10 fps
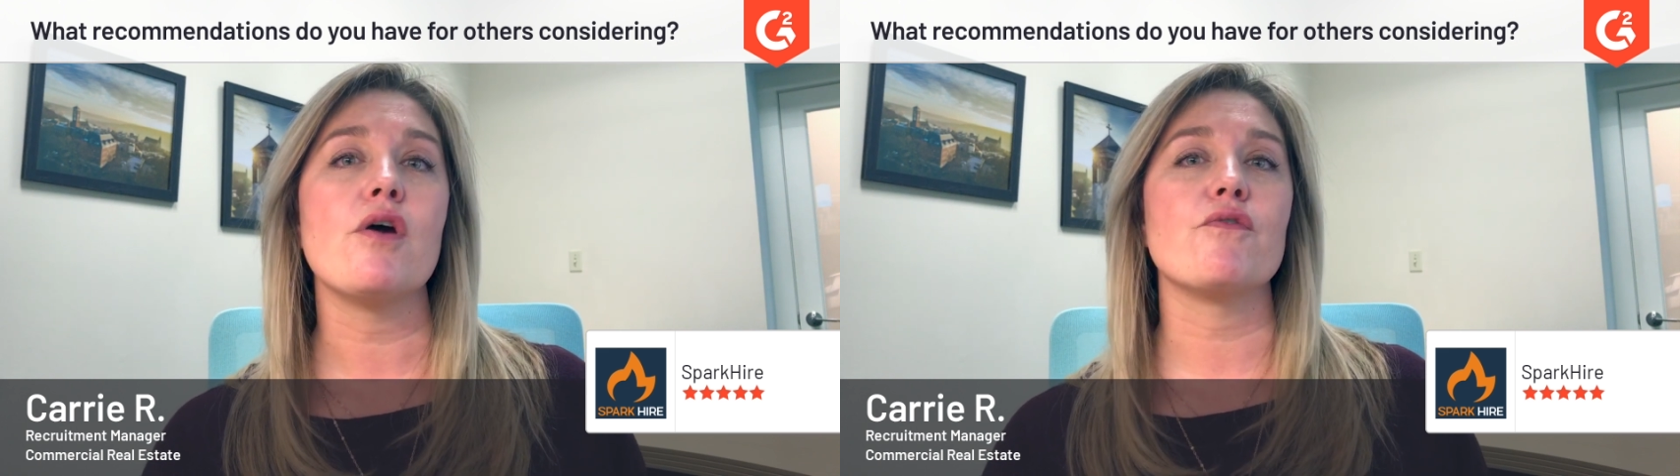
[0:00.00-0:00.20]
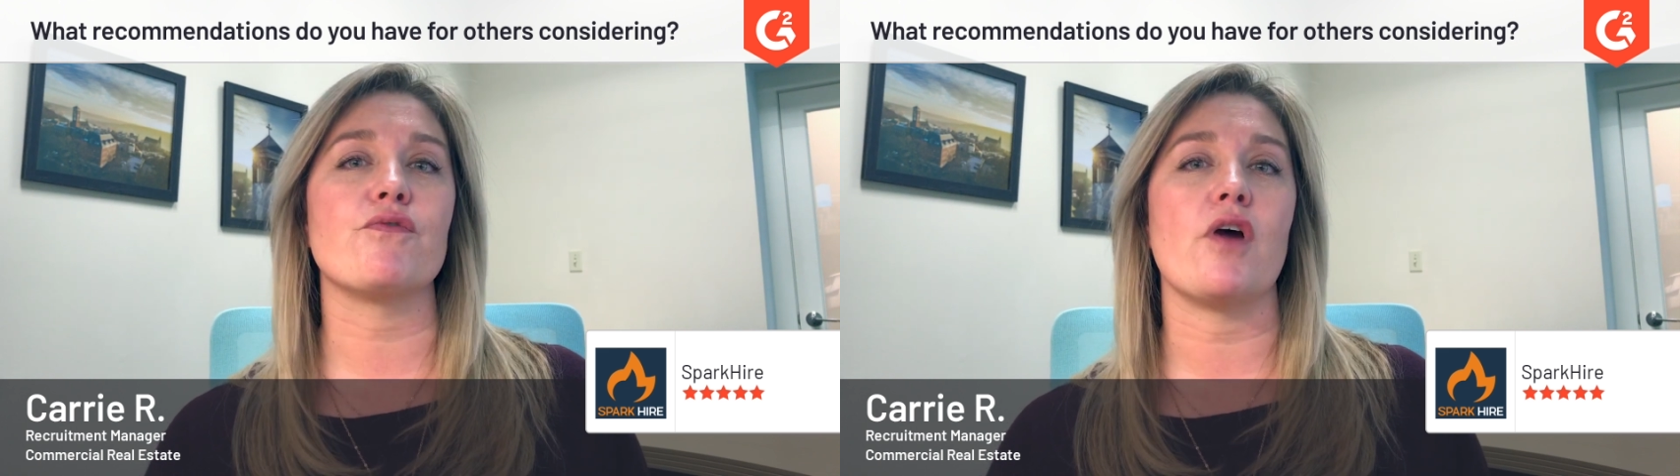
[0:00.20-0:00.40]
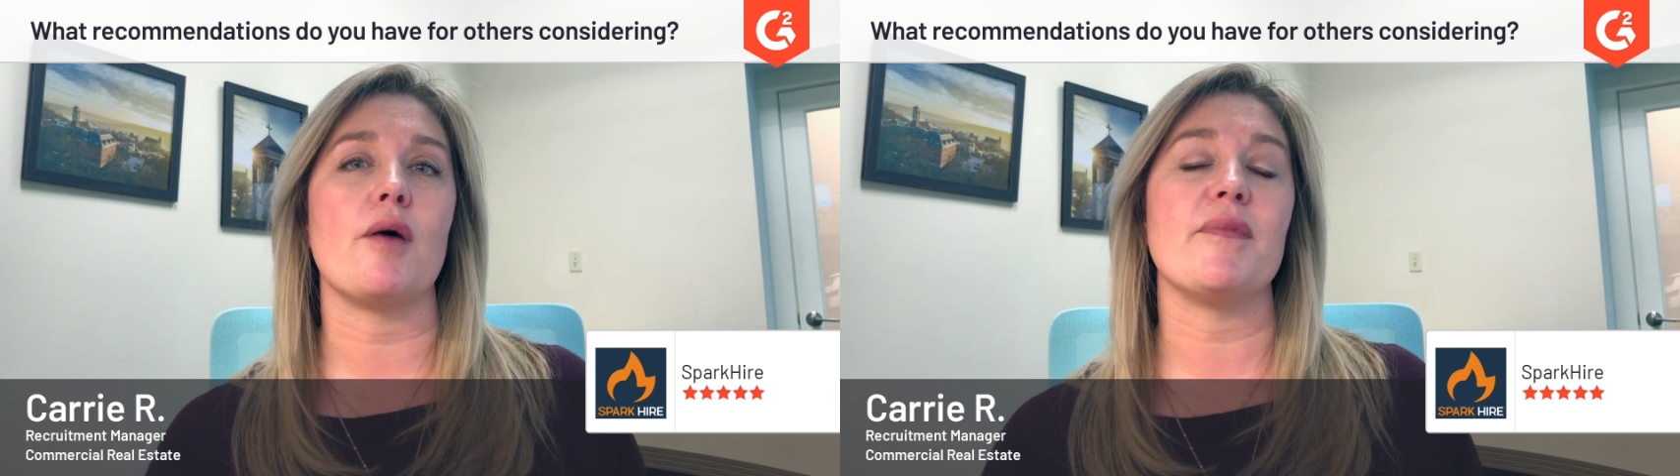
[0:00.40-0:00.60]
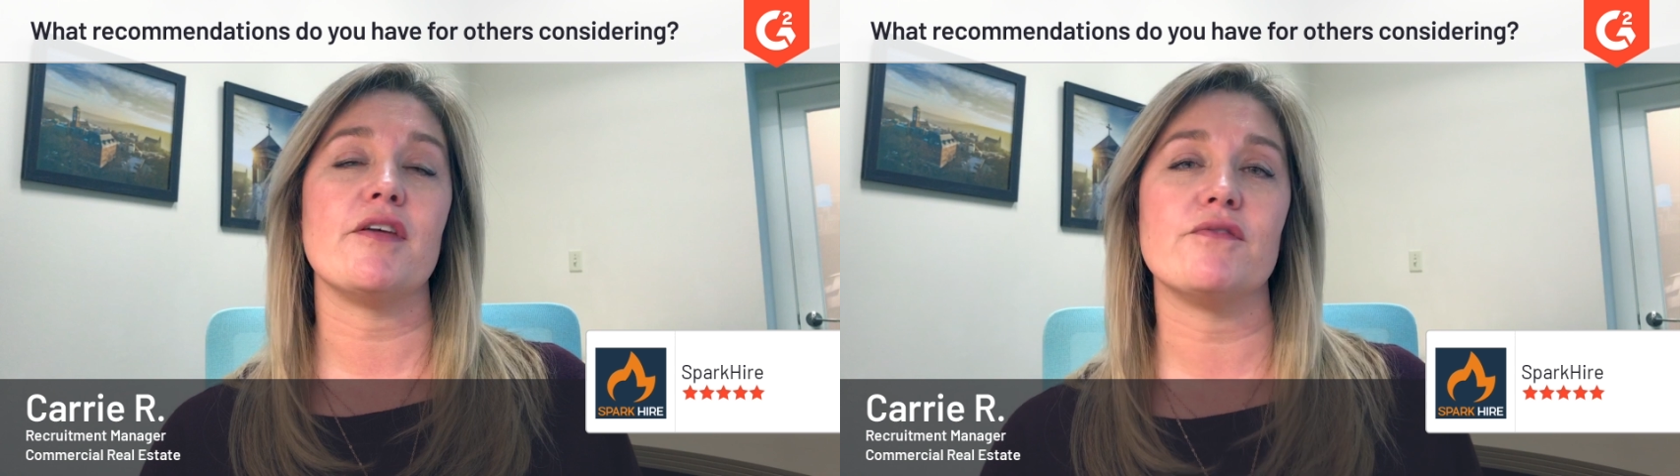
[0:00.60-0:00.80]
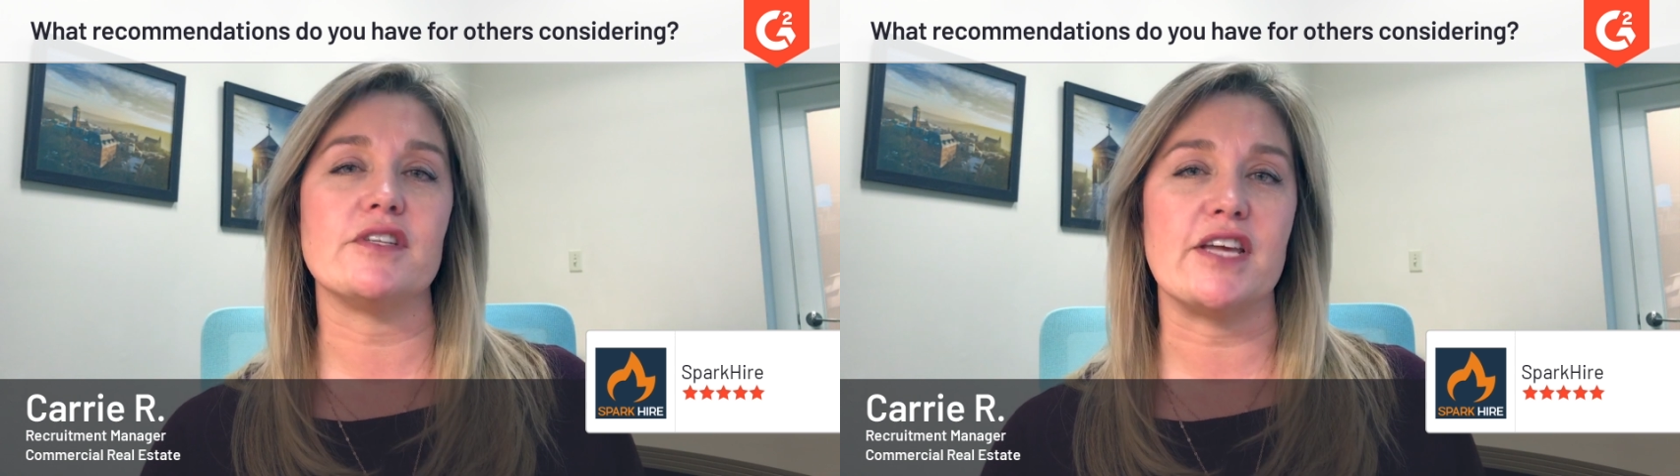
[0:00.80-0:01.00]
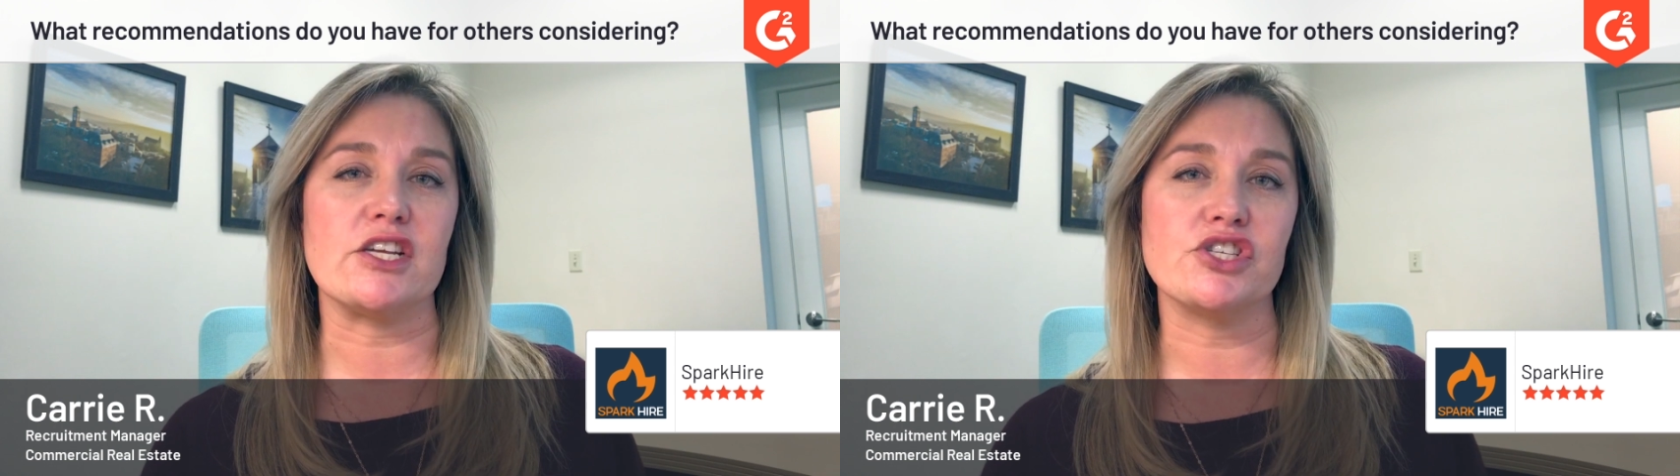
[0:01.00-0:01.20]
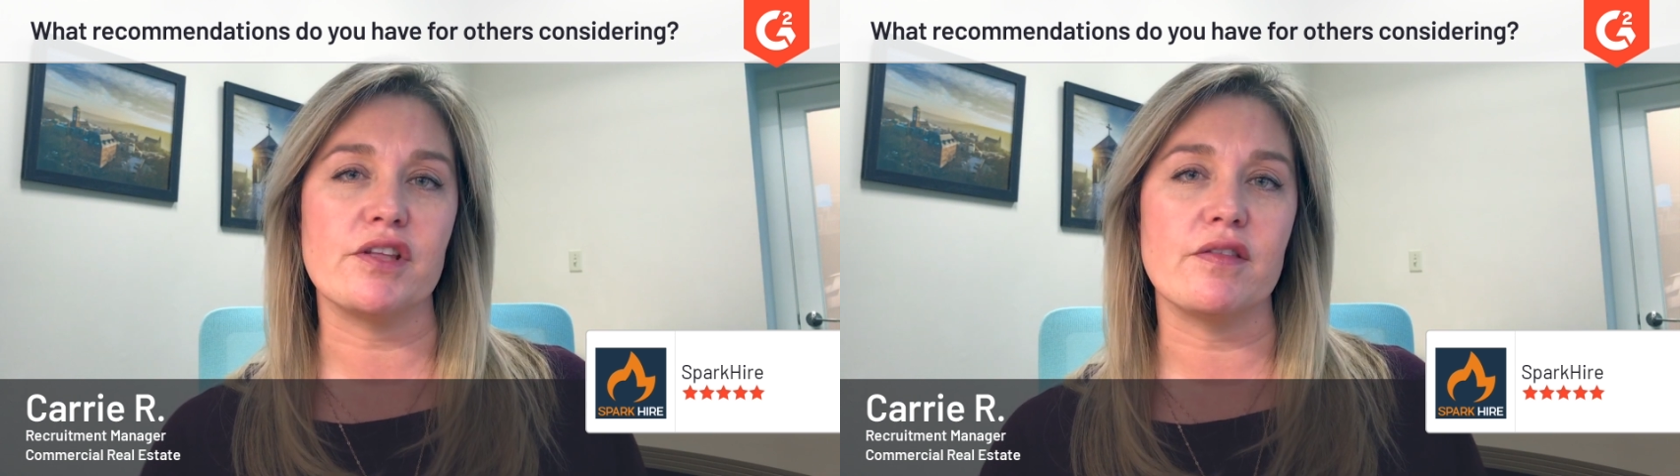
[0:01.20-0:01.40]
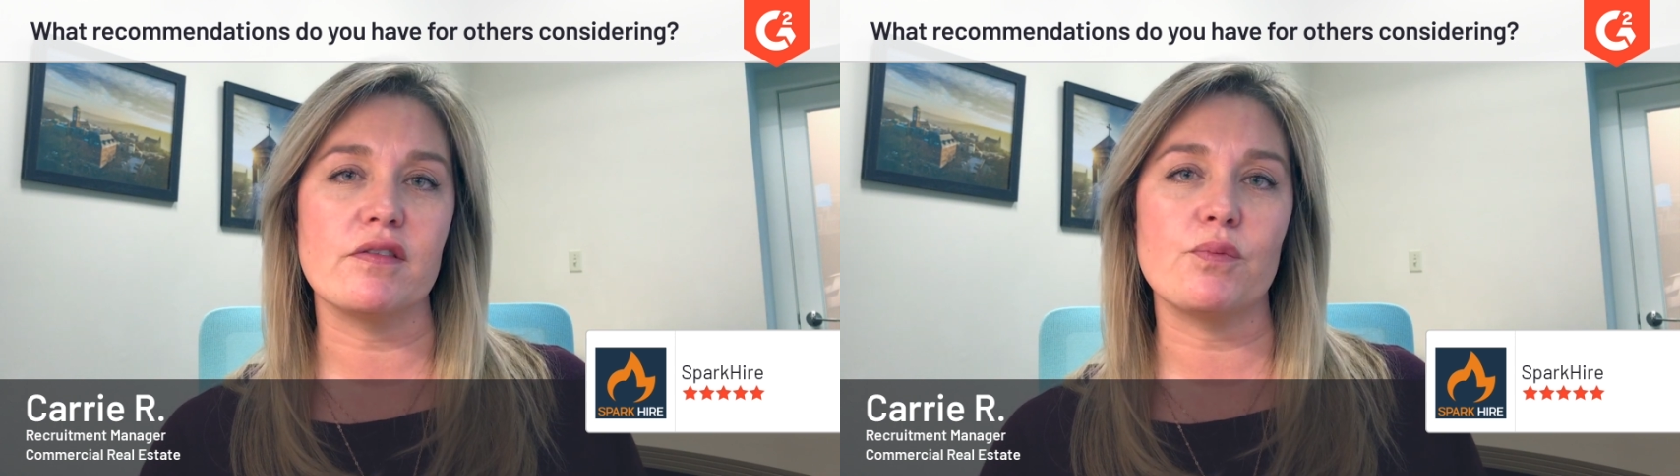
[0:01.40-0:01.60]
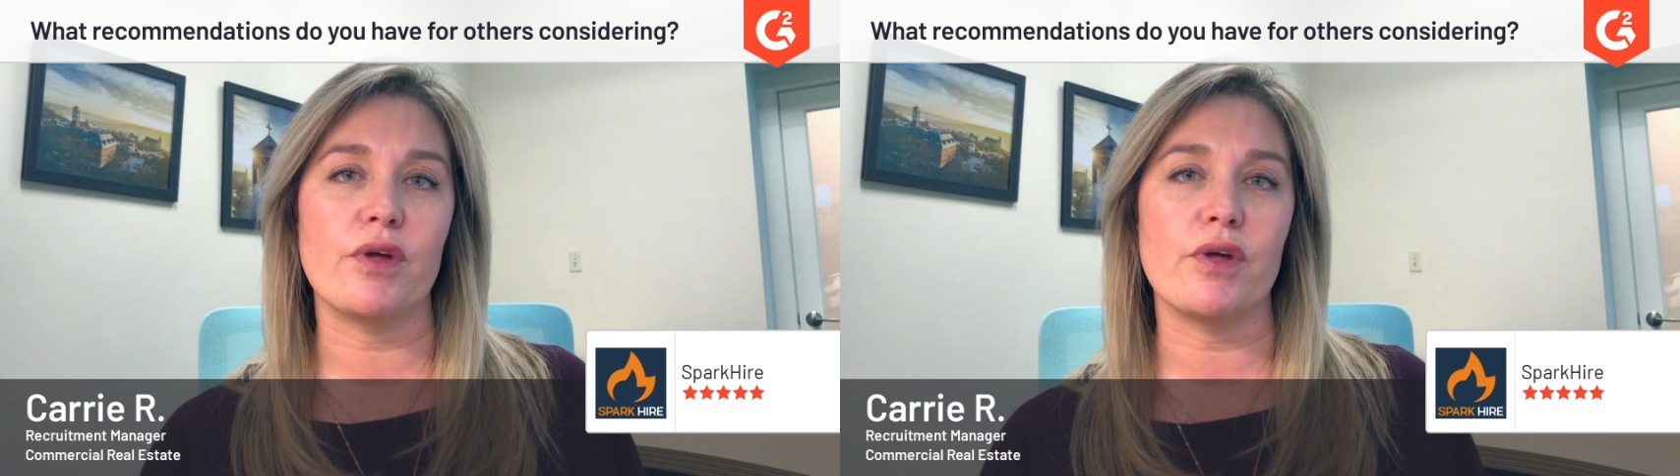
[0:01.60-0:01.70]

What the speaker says: from invitations